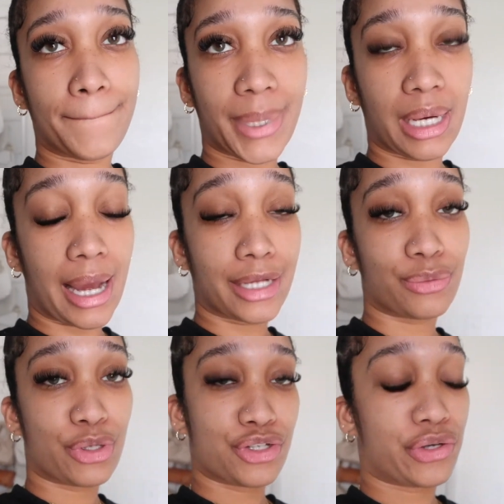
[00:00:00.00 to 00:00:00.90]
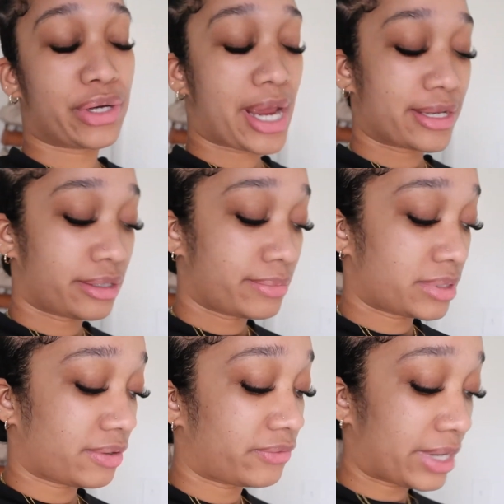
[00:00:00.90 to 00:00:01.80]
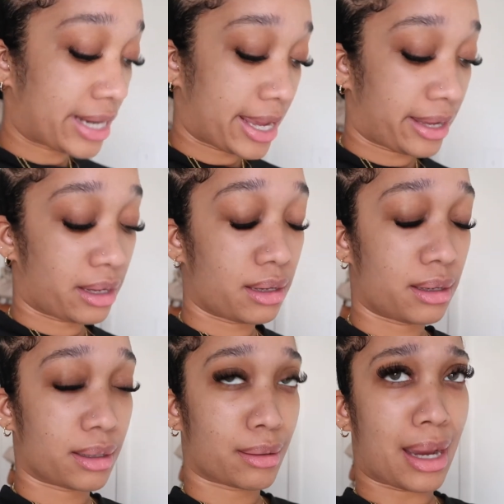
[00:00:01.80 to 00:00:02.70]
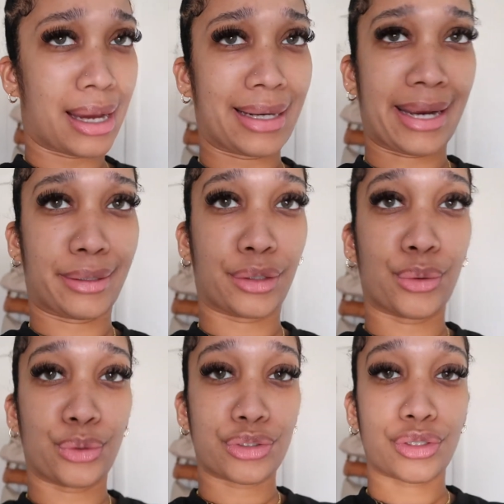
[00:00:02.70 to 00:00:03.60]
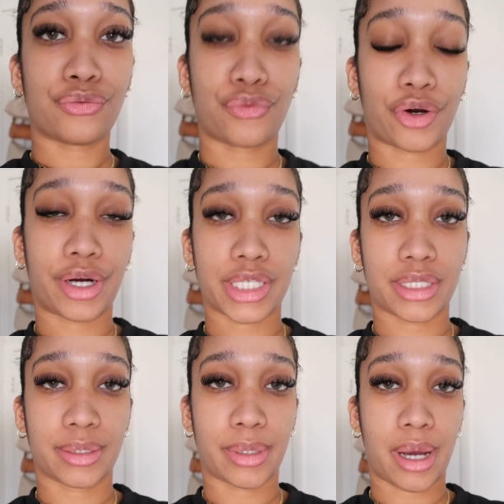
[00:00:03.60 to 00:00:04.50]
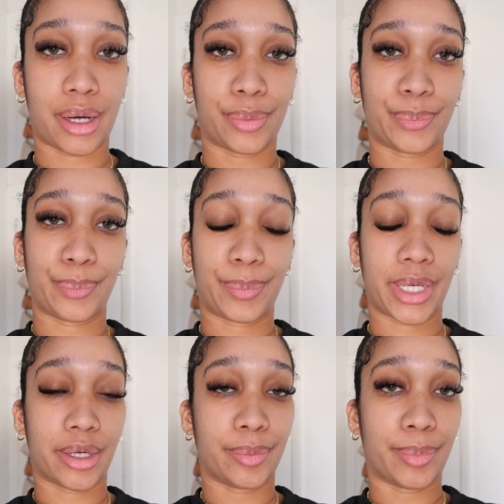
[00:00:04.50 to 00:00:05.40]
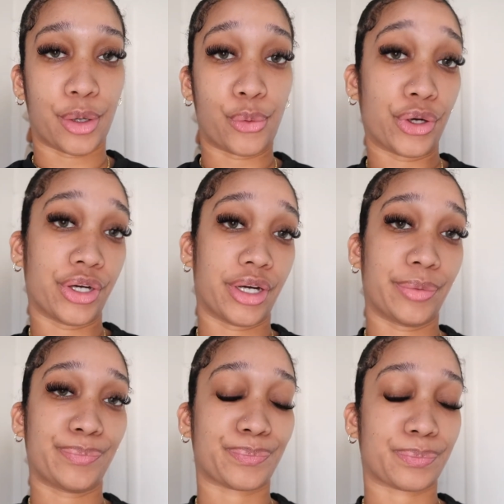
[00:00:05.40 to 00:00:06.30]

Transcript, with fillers: but I do want to show you guys some stuff that I got I did go to Sephora to um, pick up an order